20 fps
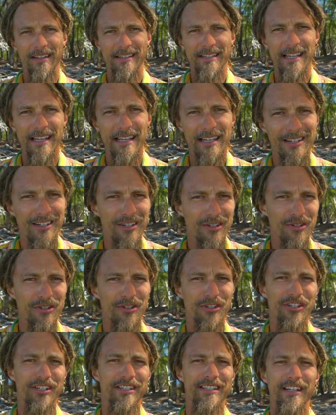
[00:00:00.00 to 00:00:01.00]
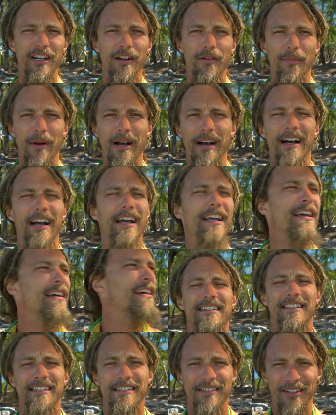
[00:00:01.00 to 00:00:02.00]
the town just nearby. And
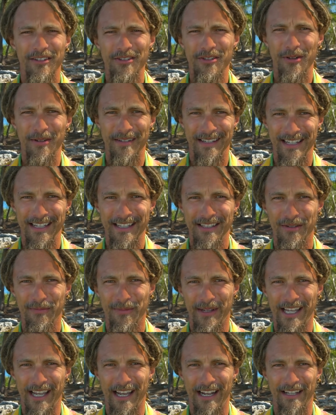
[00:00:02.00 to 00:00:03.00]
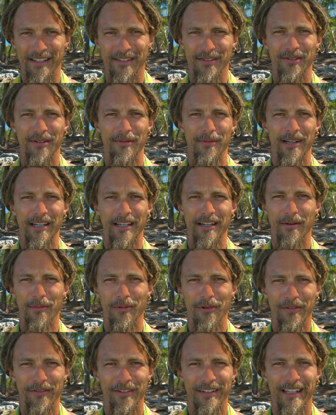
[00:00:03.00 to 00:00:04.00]
uh, he's also a diesel mechanic, so he might
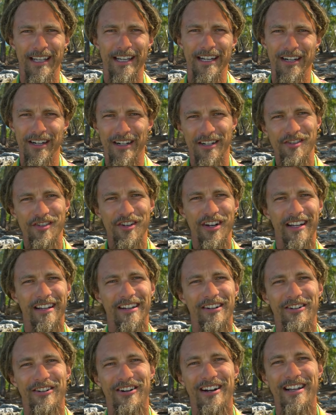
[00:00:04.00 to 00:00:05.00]
come over later and check out our